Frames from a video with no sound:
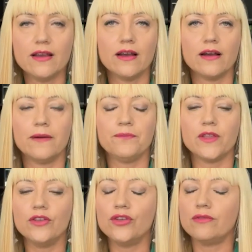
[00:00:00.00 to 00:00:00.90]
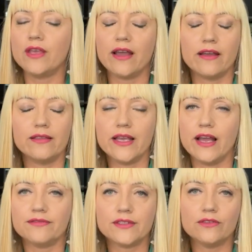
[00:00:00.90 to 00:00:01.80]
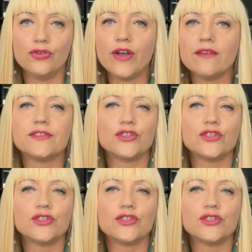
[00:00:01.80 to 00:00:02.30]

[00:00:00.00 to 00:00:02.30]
You have